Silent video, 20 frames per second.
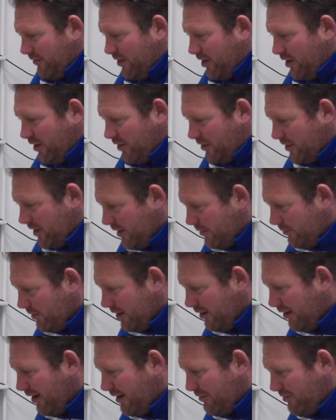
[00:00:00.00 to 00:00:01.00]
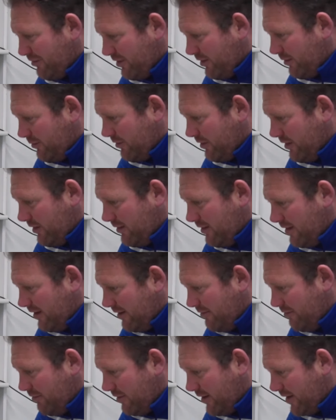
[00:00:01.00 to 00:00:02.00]
have a harder year in life, I don't think,
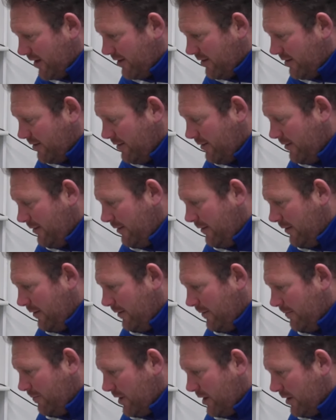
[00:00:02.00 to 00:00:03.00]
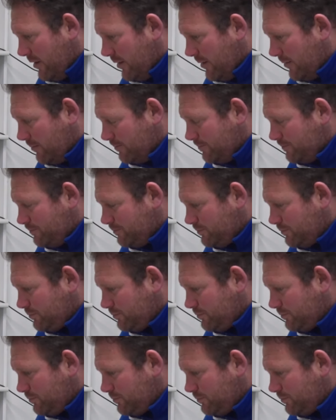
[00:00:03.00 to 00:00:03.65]
than ever again. But